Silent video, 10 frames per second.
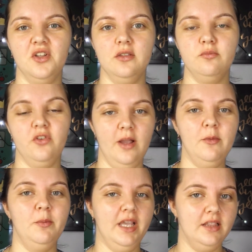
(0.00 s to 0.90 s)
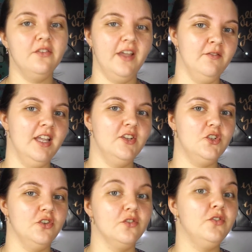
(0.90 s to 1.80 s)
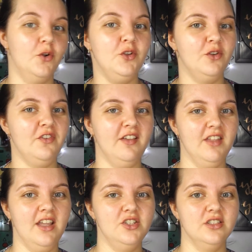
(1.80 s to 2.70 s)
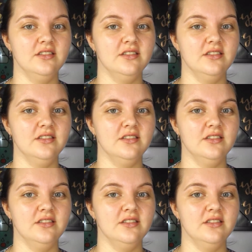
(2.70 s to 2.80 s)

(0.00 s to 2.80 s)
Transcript: Primer being the foundation for your foundation.